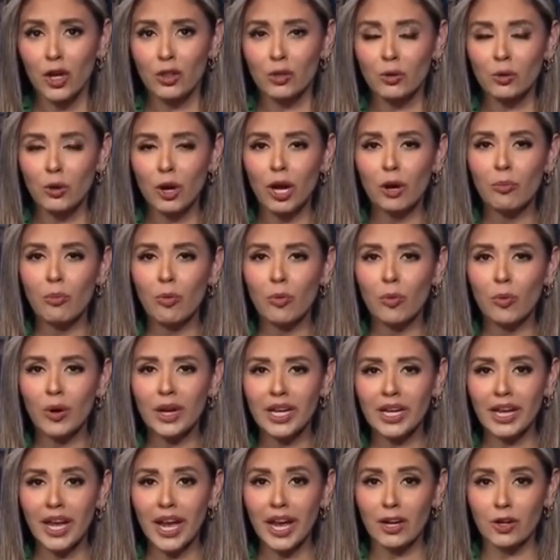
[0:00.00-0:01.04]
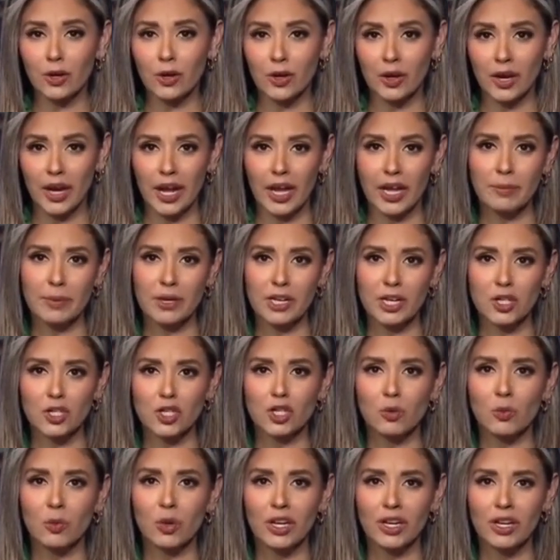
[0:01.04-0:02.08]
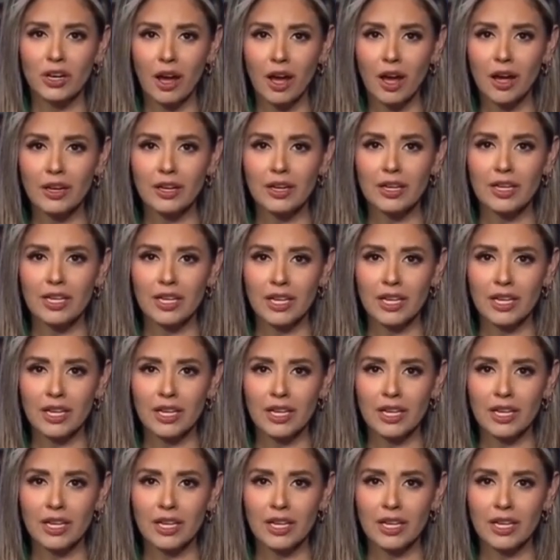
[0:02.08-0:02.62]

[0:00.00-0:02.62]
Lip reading: threw a brick at her head because she would not